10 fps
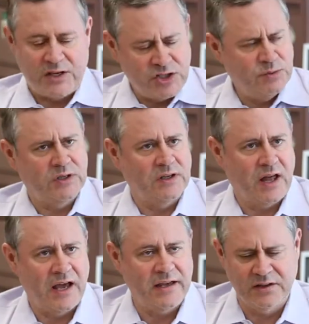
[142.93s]
She wouldn't
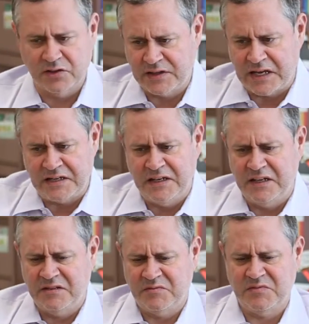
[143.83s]
lie. And look at that
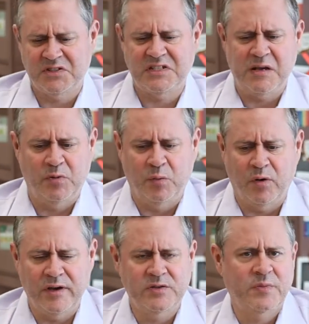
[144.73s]
stable
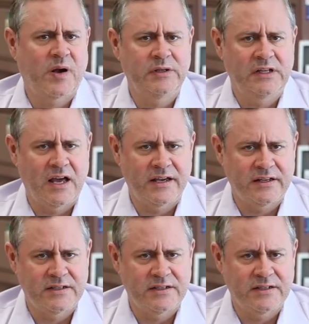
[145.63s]
boy, he's probably lying.